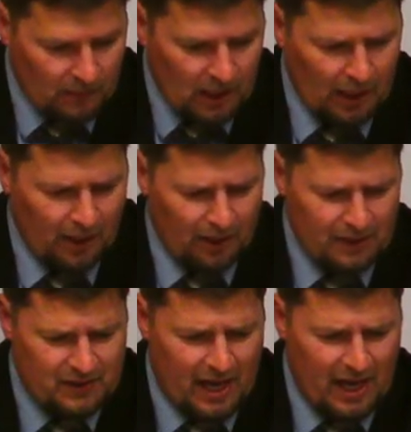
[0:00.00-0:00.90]
And unto
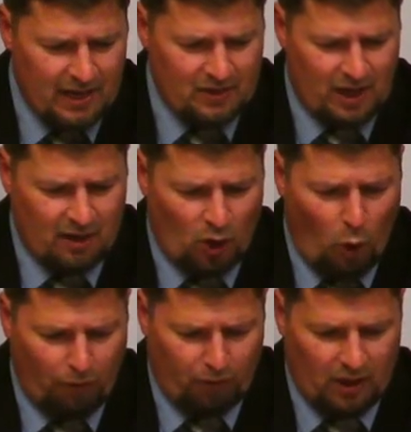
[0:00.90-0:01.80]
this day is yet an
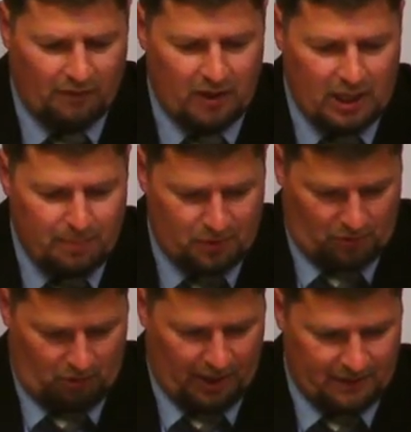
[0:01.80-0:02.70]
Ophrah of the
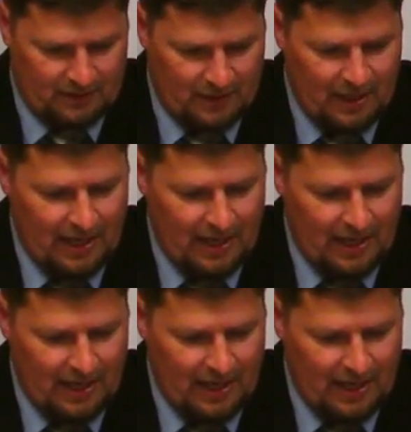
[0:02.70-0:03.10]
Abiezrites.